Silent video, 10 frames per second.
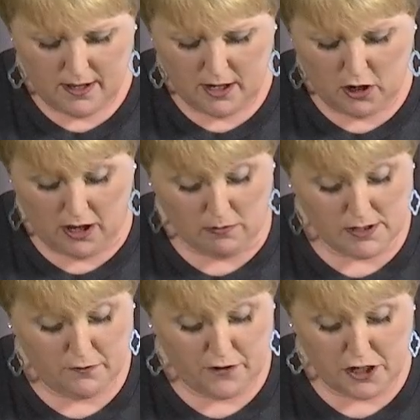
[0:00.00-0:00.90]

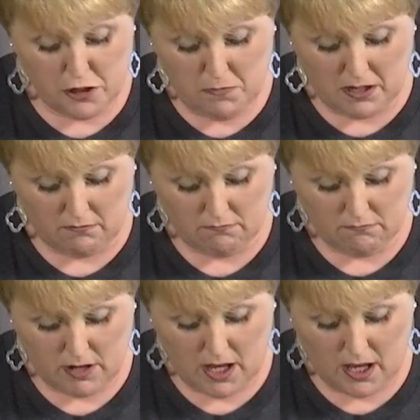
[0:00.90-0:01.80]
was a fisherman,
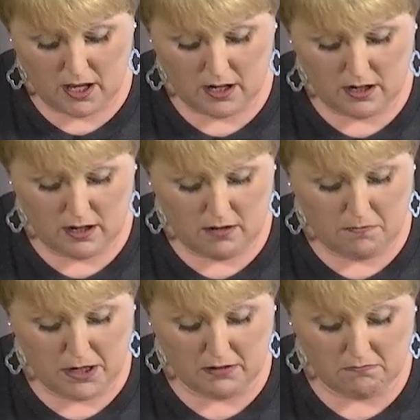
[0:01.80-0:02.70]

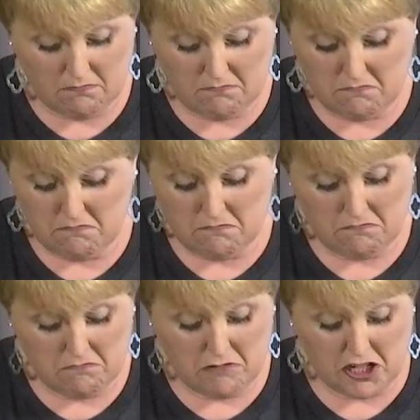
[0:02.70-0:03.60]
but
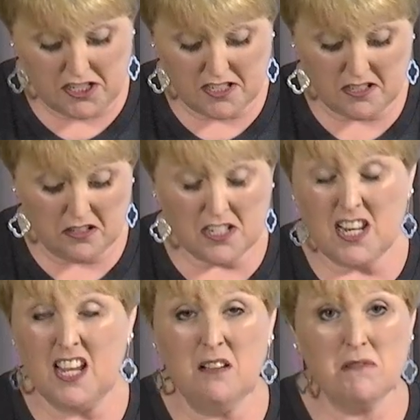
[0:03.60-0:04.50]
Jesus looked
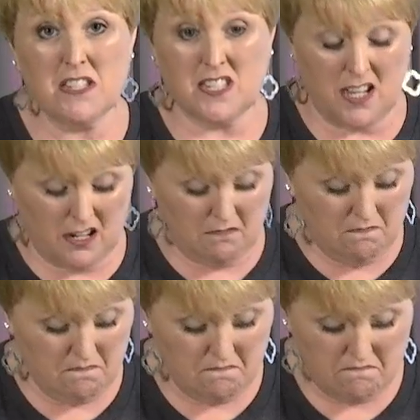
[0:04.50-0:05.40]
at him and said,
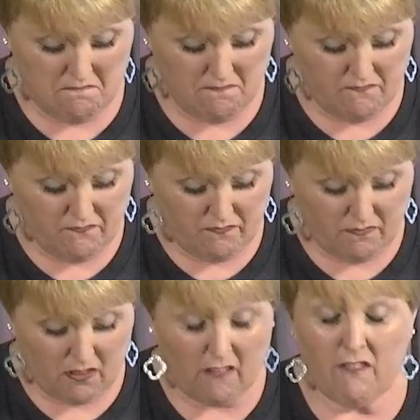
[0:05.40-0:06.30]

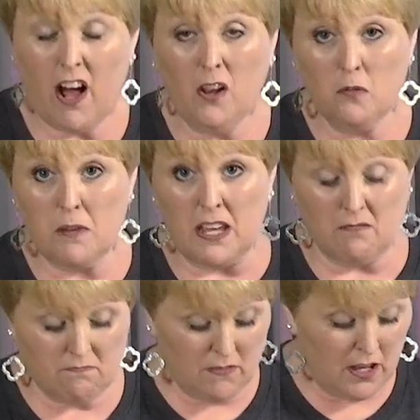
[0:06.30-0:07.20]
follow me.
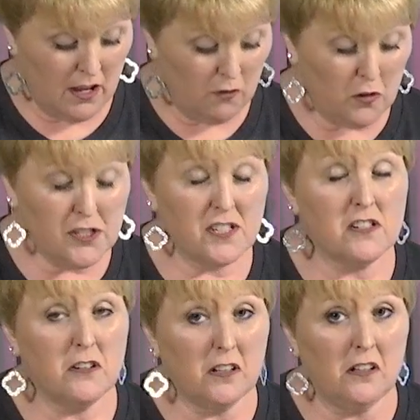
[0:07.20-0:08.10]
Of course, it
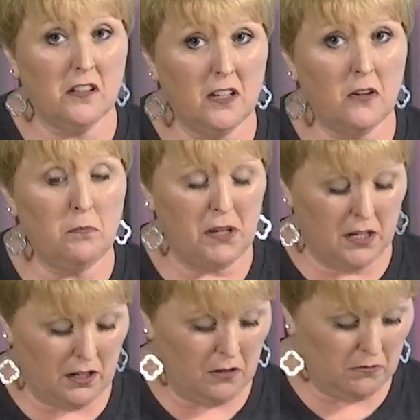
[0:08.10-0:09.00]
took a little
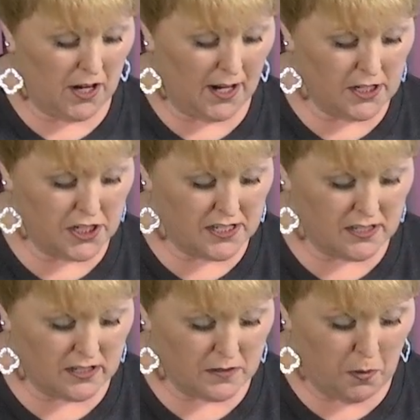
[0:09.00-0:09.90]
bit on
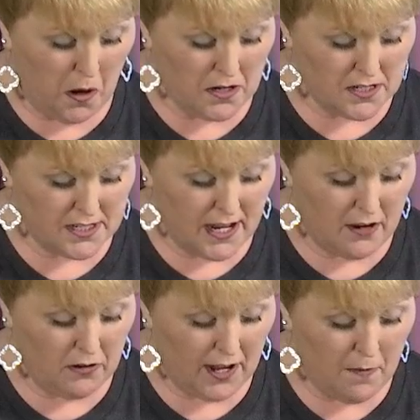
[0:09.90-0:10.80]
Jesus' part to say,
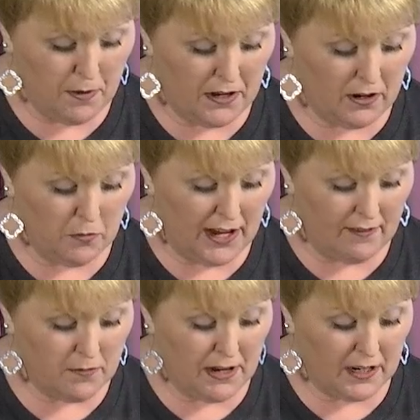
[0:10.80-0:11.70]
okay, Peter, I'm going to
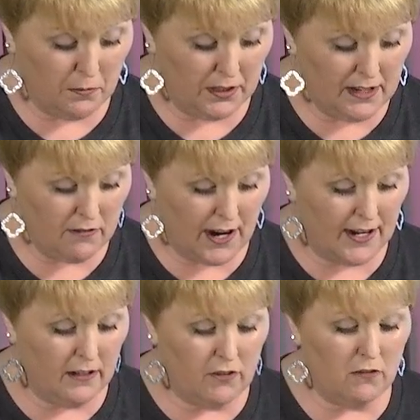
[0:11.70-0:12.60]
have to make a believer
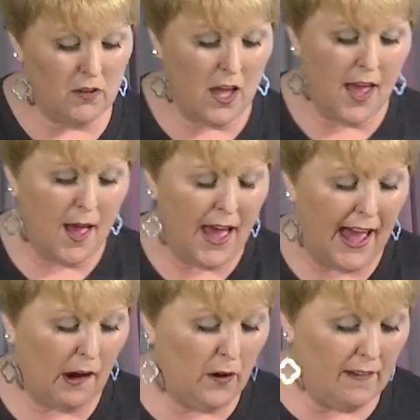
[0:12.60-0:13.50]
out of you.
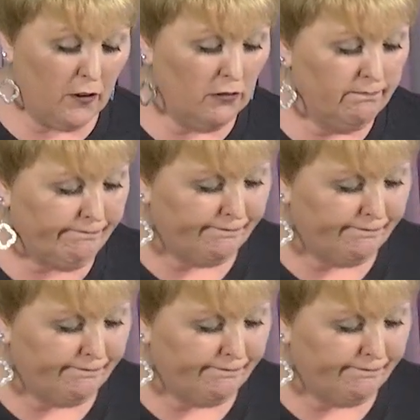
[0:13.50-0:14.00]
However,